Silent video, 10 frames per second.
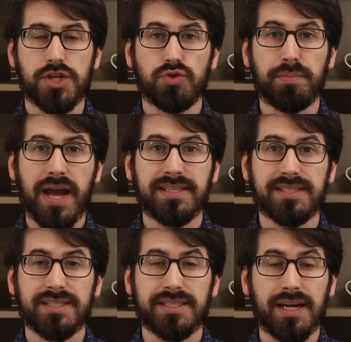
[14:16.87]
which
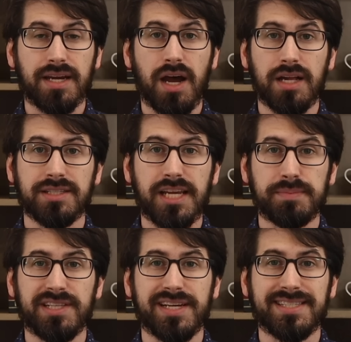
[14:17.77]
reminds us that
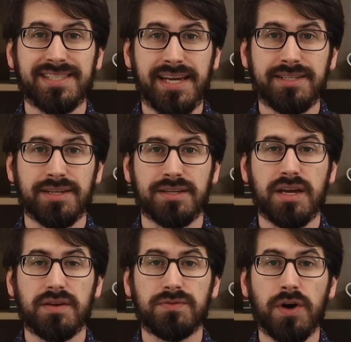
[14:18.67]
concepts like Satan
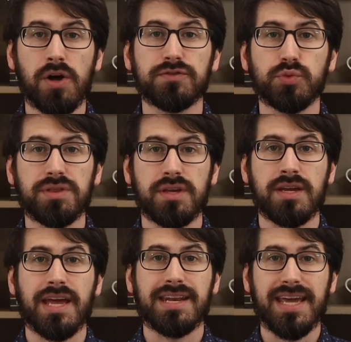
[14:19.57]
evolved
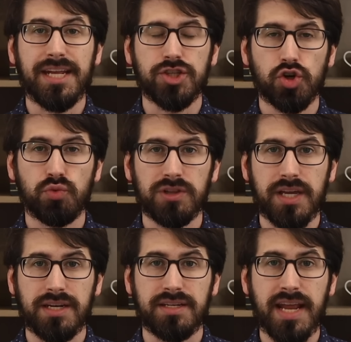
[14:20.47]
within an
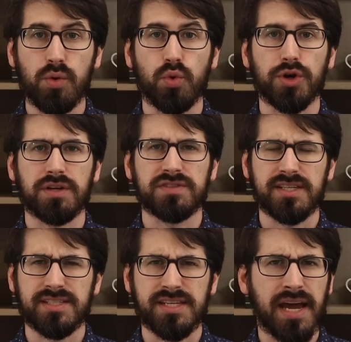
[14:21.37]
interrelated network of
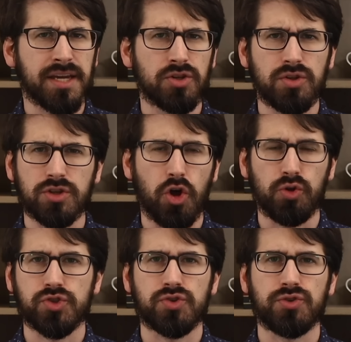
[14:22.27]
societal,
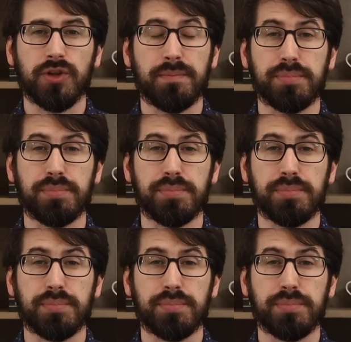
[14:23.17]
cultural, and